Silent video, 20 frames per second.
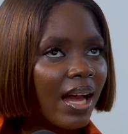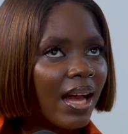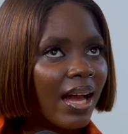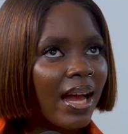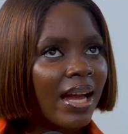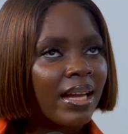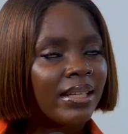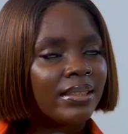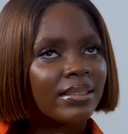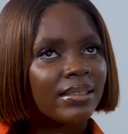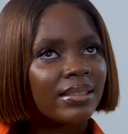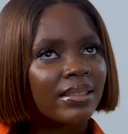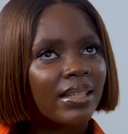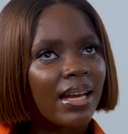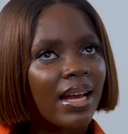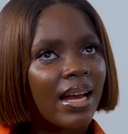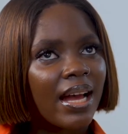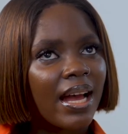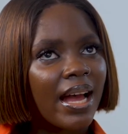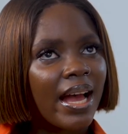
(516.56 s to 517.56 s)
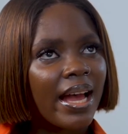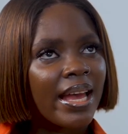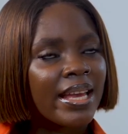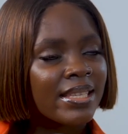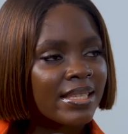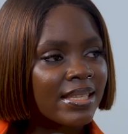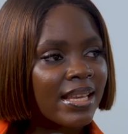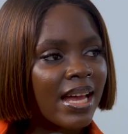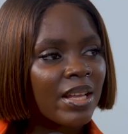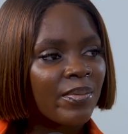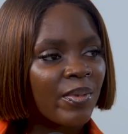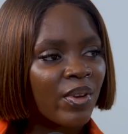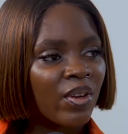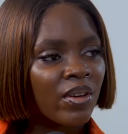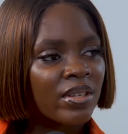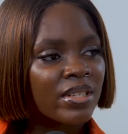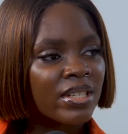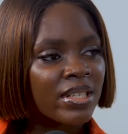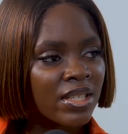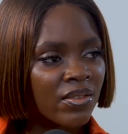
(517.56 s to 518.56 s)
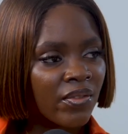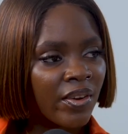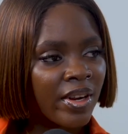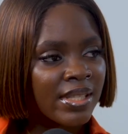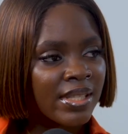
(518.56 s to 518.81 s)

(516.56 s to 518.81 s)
and whatever. It's sad because she's very